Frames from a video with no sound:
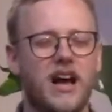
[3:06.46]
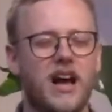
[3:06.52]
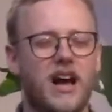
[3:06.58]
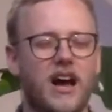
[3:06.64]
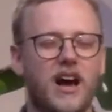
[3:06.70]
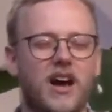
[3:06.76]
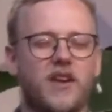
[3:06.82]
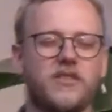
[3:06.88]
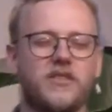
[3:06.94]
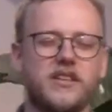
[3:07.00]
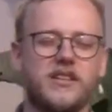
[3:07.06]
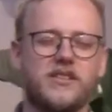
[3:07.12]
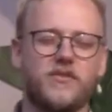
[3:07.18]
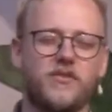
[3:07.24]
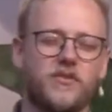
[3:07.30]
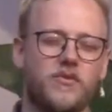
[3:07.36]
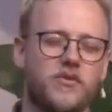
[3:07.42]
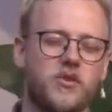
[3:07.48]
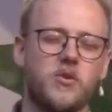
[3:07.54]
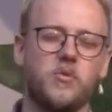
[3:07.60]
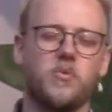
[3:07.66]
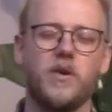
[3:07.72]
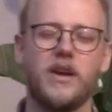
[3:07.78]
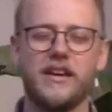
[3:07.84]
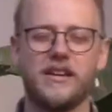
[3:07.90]
over these
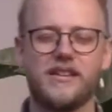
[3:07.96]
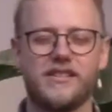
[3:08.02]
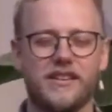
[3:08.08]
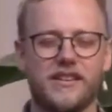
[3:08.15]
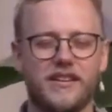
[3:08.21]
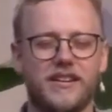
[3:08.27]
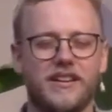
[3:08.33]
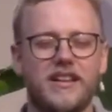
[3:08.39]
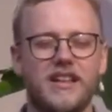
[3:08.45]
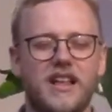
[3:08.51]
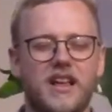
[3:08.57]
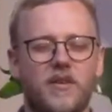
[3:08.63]
few weeks. And